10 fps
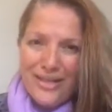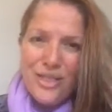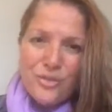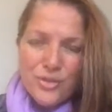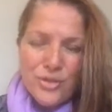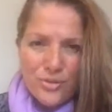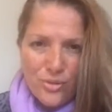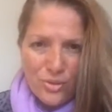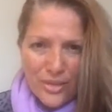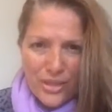in your
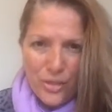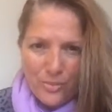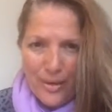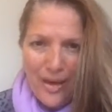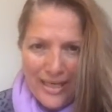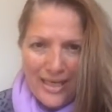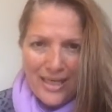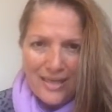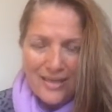soul, in your body.